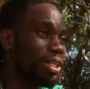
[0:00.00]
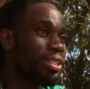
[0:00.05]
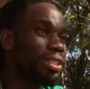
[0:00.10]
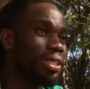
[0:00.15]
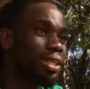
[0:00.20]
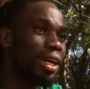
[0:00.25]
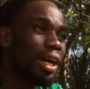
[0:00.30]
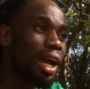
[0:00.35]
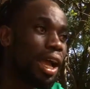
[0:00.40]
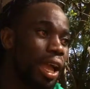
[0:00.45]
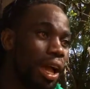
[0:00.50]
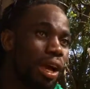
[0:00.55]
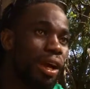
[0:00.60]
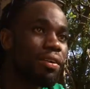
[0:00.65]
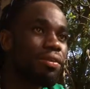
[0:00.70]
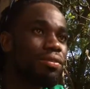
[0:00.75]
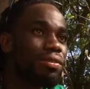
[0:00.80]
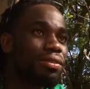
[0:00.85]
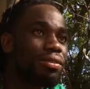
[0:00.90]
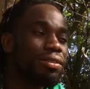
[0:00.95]
But I
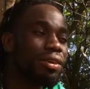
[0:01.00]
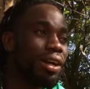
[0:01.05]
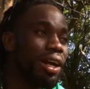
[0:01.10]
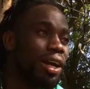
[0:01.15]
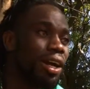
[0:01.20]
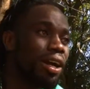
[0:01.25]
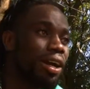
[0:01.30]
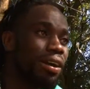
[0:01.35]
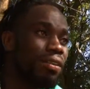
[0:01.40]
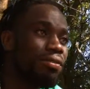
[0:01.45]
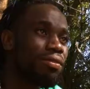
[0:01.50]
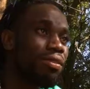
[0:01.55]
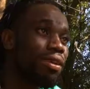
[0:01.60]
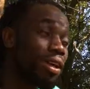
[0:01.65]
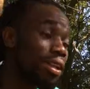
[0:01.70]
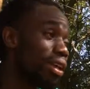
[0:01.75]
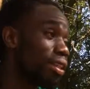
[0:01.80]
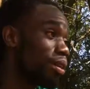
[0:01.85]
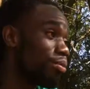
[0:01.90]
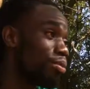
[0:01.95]
have
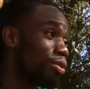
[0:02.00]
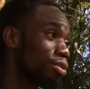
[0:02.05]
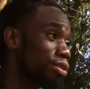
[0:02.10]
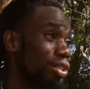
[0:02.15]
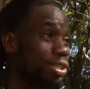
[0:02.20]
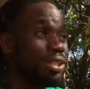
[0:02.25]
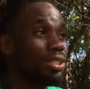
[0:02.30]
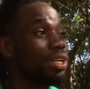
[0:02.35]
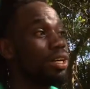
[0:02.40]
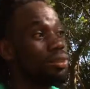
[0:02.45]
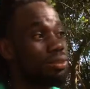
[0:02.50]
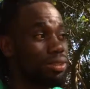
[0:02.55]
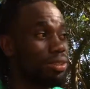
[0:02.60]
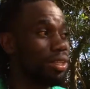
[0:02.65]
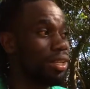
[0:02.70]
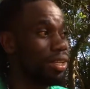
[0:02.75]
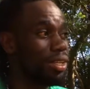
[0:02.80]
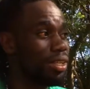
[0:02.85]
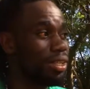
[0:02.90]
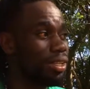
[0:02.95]
another project
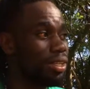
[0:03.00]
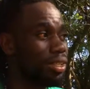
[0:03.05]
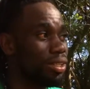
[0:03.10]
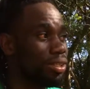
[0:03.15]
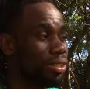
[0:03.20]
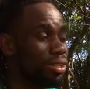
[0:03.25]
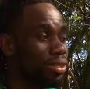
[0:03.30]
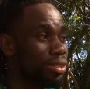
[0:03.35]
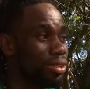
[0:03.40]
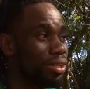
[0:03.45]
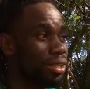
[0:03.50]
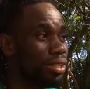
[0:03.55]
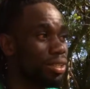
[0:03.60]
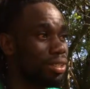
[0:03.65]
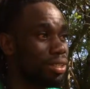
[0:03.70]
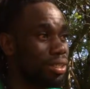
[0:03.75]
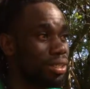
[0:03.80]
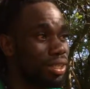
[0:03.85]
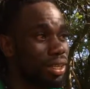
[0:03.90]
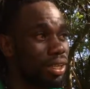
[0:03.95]
outside. Mm-hmm. So that
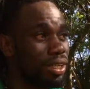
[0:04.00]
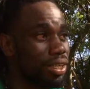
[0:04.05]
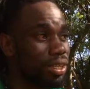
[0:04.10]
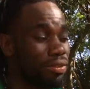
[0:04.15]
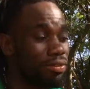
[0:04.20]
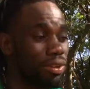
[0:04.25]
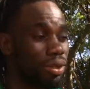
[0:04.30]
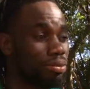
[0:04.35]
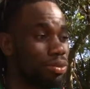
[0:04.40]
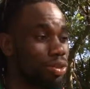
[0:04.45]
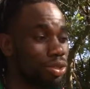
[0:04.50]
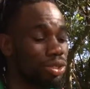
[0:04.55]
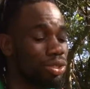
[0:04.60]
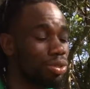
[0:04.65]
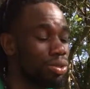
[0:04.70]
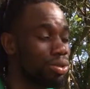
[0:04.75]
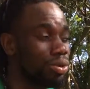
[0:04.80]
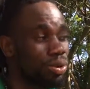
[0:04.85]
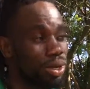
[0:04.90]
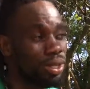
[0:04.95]
if I'm
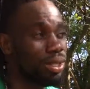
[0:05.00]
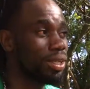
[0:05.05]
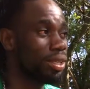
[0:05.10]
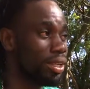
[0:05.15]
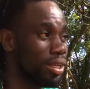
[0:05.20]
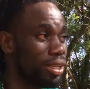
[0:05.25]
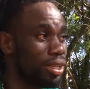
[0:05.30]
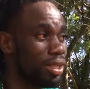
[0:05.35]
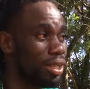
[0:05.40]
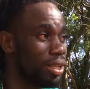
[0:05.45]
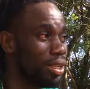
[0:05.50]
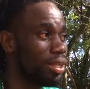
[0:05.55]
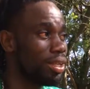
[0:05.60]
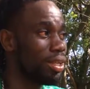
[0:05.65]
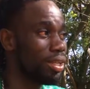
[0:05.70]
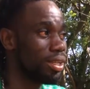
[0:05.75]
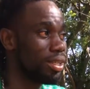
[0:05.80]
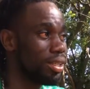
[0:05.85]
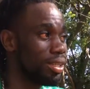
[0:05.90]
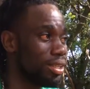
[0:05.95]
not working here,
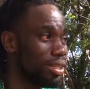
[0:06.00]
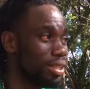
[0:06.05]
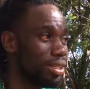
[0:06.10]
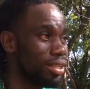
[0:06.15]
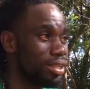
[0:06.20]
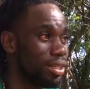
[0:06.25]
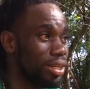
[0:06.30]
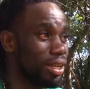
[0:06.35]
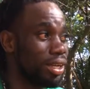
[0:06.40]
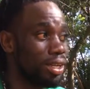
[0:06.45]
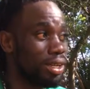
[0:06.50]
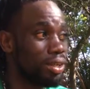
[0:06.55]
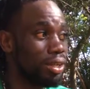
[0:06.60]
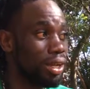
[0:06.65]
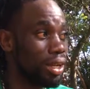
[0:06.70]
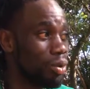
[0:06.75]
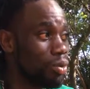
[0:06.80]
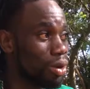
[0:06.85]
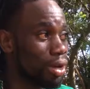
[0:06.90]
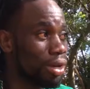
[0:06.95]
then
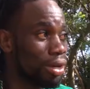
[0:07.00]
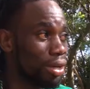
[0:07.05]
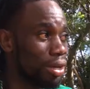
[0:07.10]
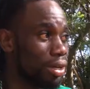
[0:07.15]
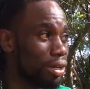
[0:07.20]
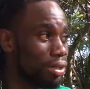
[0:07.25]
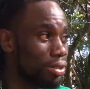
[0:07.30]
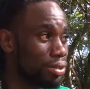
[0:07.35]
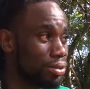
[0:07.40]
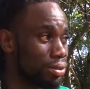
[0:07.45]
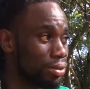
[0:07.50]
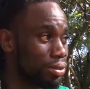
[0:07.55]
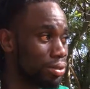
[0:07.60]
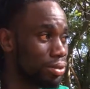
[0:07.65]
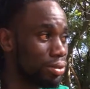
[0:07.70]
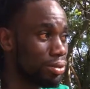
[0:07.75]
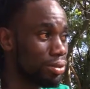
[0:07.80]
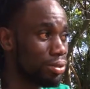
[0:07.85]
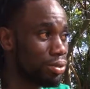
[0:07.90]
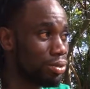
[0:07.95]
I work
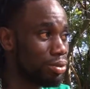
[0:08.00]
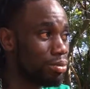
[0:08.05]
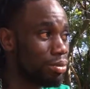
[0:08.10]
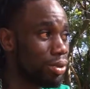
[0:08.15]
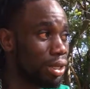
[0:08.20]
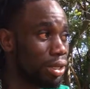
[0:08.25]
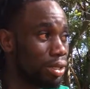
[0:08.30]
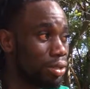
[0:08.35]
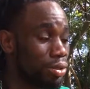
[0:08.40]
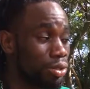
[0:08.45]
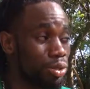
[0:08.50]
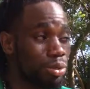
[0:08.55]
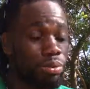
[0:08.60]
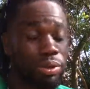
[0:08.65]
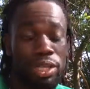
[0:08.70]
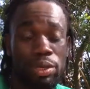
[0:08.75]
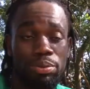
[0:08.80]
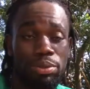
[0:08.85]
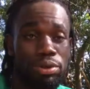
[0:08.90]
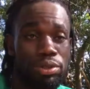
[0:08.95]
to
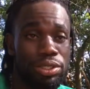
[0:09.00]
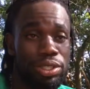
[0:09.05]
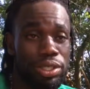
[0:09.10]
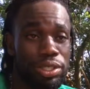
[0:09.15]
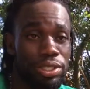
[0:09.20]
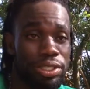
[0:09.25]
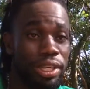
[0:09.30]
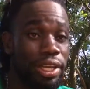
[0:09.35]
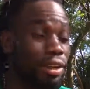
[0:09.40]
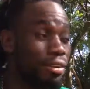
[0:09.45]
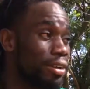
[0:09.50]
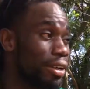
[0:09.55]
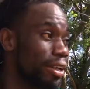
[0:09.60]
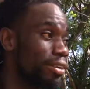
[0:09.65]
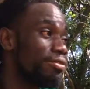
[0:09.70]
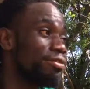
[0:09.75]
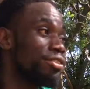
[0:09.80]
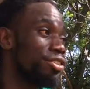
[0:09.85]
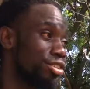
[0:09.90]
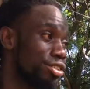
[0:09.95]
my project. I
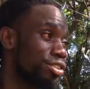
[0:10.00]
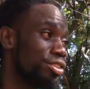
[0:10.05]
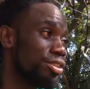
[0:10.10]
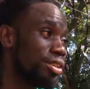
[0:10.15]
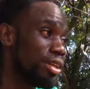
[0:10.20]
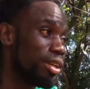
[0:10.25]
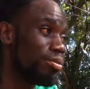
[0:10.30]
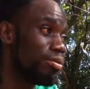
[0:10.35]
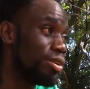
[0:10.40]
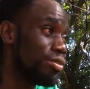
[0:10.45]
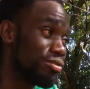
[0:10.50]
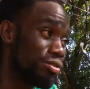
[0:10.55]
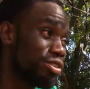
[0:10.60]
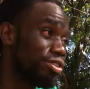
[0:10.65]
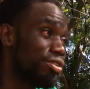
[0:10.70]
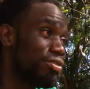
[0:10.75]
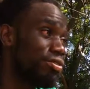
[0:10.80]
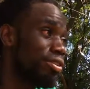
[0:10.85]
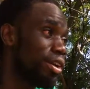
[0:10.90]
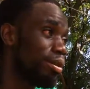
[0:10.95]
rear fish. I'm a
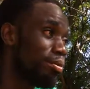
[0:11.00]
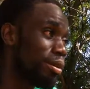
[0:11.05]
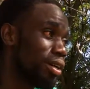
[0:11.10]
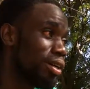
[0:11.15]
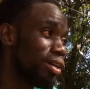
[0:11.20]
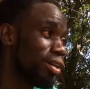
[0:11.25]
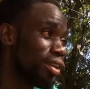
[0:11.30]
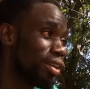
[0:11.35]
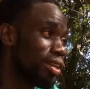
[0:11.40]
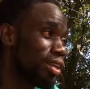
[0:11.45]
fish farmer.